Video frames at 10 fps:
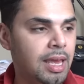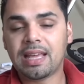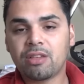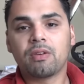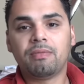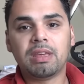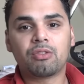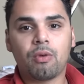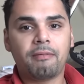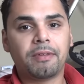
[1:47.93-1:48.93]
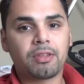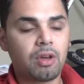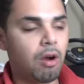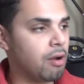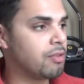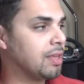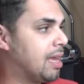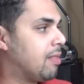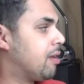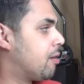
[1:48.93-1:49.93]
Each of these graphics cards,
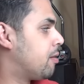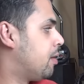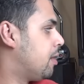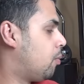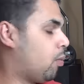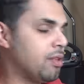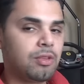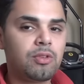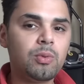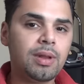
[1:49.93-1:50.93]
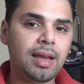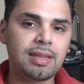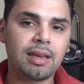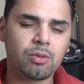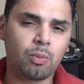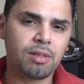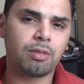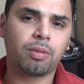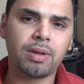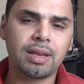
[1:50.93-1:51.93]
again, one's a 290X, one's a
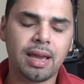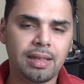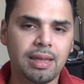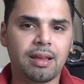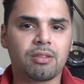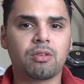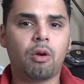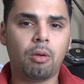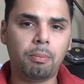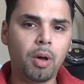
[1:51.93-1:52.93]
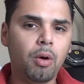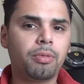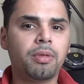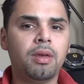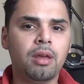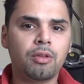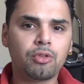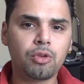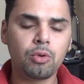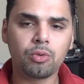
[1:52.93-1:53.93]
390X, are both
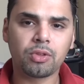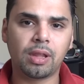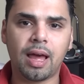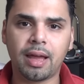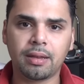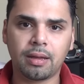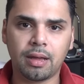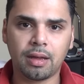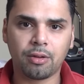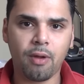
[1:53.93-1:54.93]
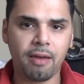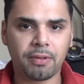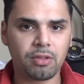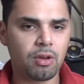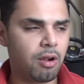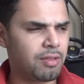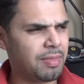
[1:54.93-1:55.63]
2-slot graphics cards.